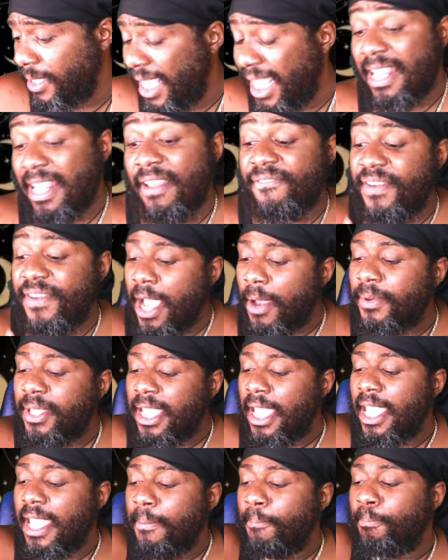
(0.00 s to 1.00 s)
And they're
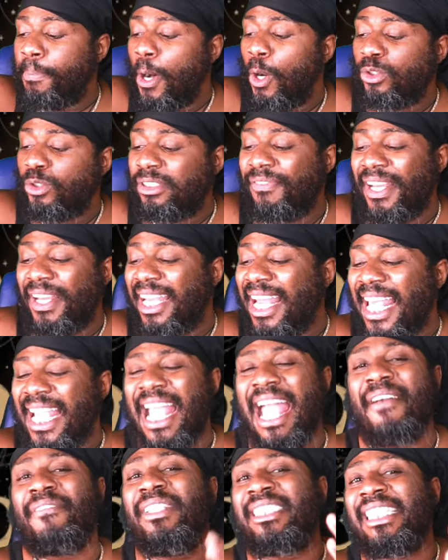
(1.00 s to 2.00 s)
very impulsive at it. Like,
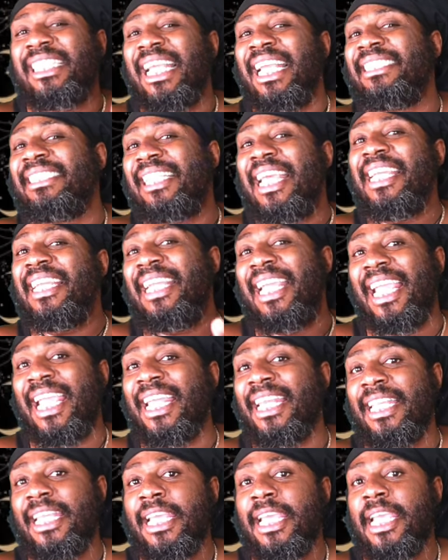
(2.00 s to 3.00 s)
every chance they
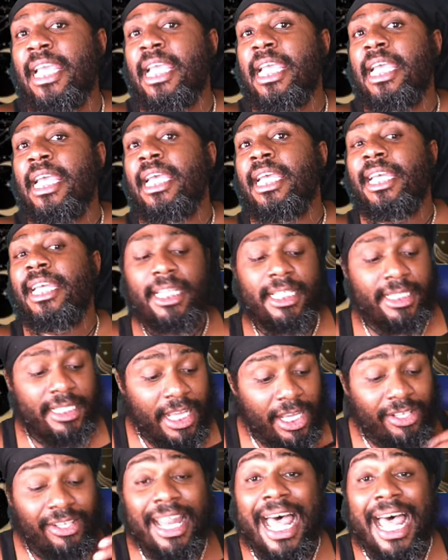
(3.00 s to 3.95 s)
get, they're